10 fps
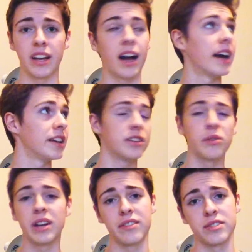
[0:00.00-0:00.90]
I
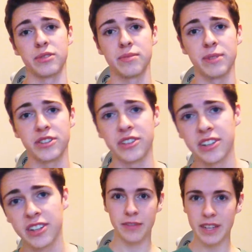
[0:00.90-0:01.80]
don't have a source picture.
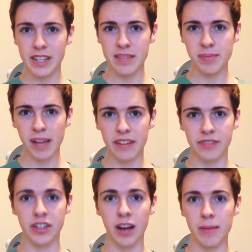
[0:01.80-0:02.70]
Fenians' plan
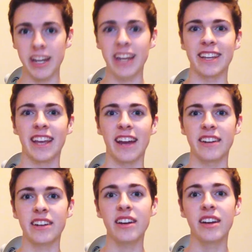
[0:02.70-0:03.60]
for dominating
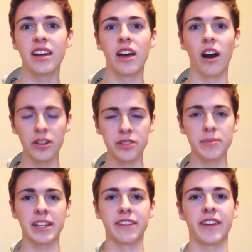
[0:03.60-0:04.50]
Canada
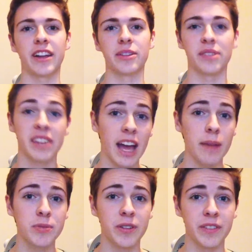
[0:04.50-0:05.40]
ultimately failed with the
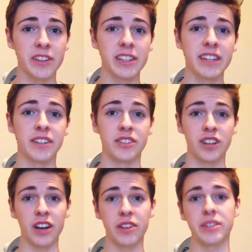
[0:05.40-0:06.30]
capture of their leader
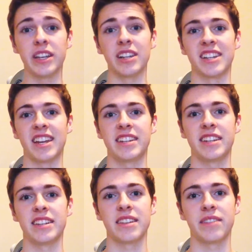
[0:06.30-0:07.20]
John O'Neill in
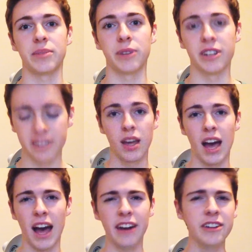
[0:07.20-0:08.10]
1871.
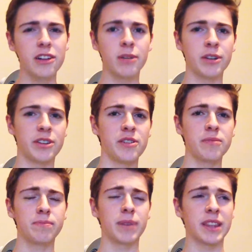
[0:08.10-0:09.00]
I don't know about
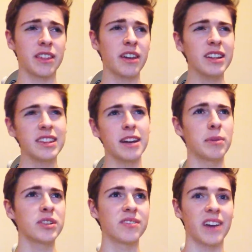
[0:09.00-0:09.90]
you, but the thought that a
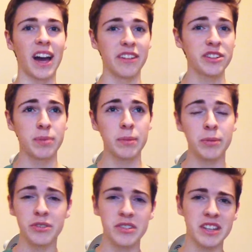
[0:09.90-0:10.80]
bunch of Irish
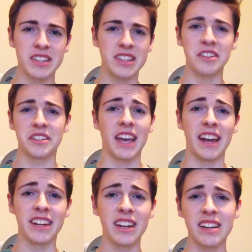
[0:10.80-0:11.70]
people just considered
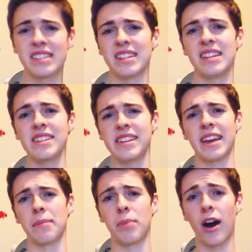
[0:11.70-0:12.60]
Canada as an
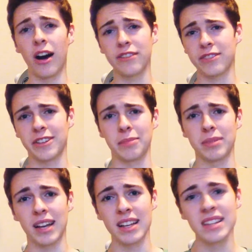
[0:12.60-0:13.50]
easy-to-get pawn for their
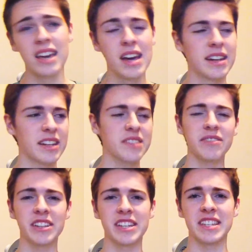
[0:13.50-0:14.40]
plans doesn't
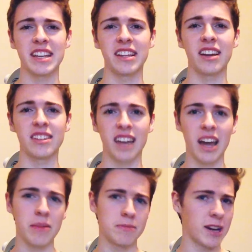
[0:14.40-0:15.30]
really say a lot to
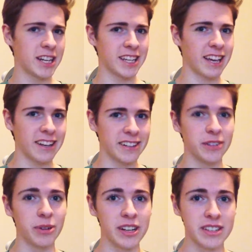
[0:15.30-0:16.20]
how mighty
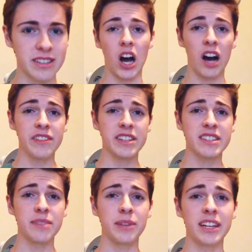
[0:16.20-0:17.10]
Canada was.
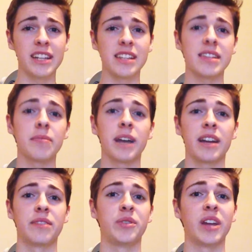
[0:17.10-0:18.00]
Obviously we needed some
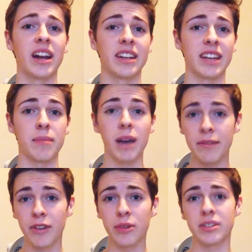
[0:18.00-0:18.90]
kind of uniting, and
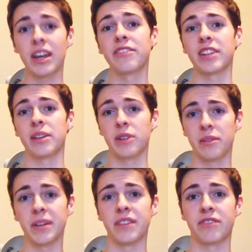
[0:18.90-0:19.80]
my vote definitely would
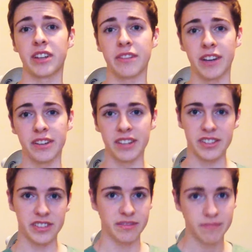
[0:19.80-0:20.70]
have been for Confederation.